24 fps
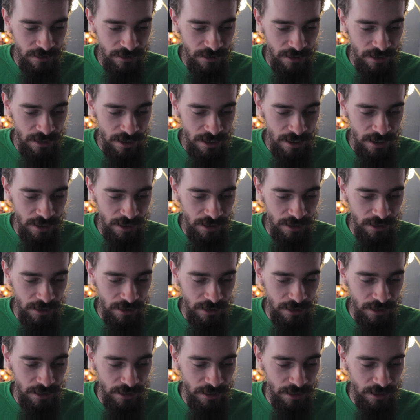
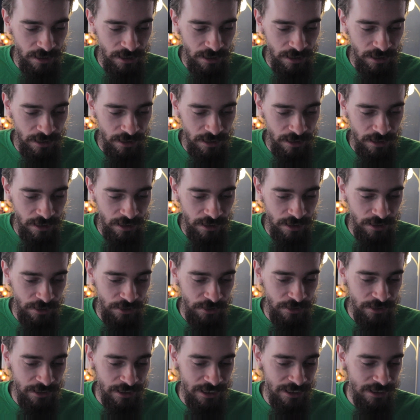
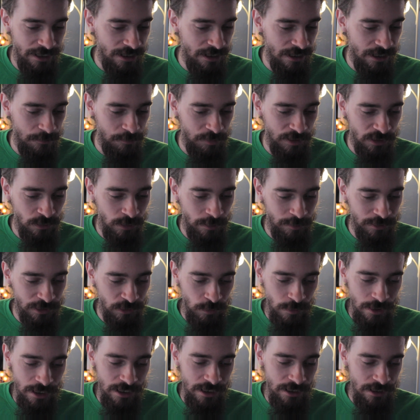You get
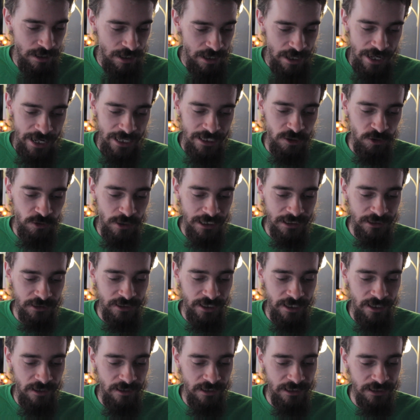+1/+1. Hidden Dragon
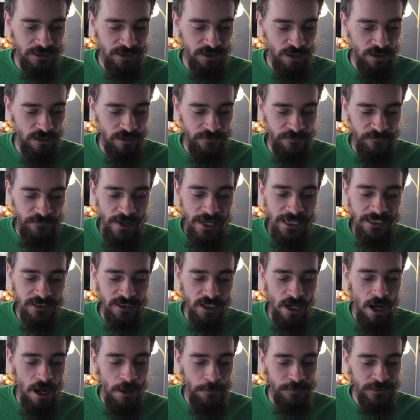Slayer is turned face
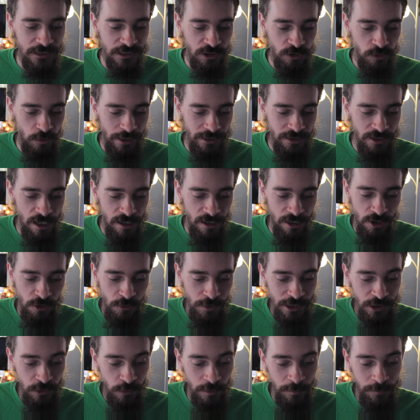up. Destroy target
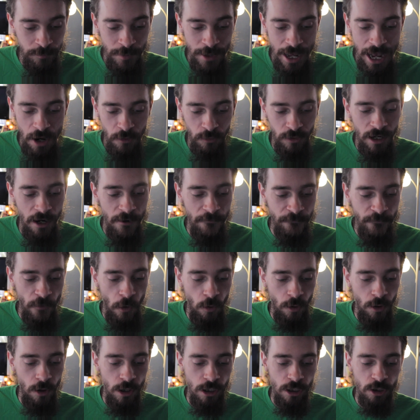creature with power
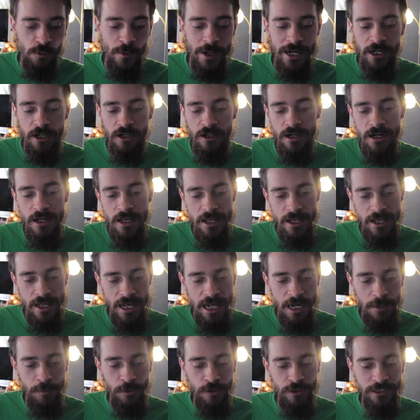4 or greater
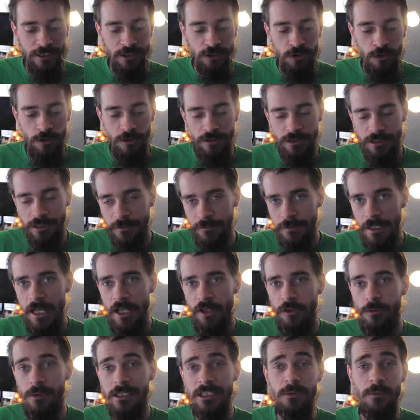and opponent controls.
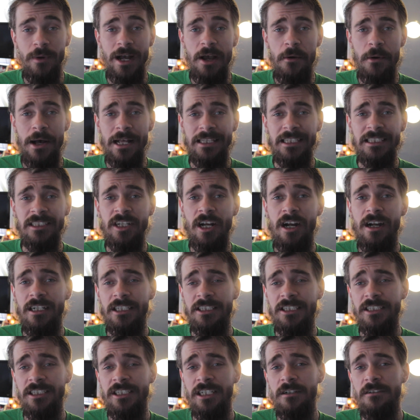The reason why I want this card is
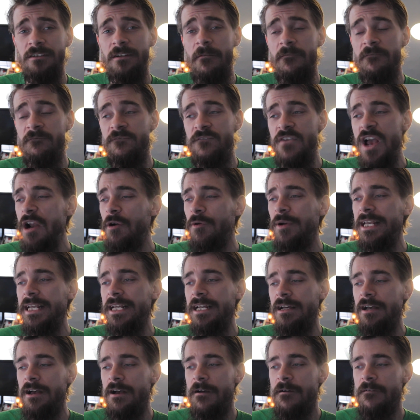because there's
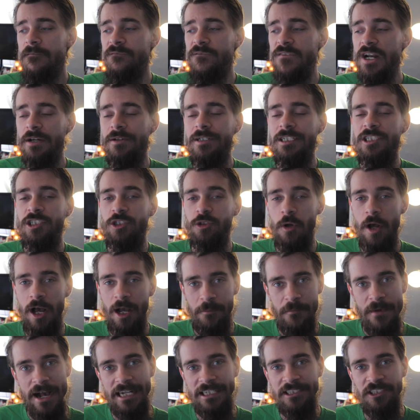very, very
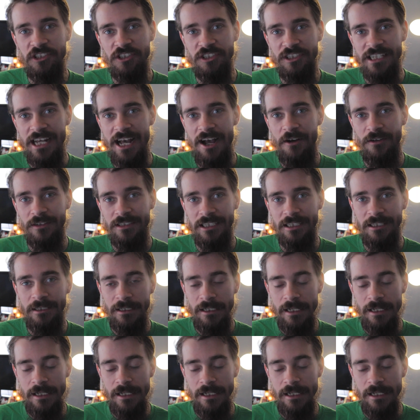strong monsters out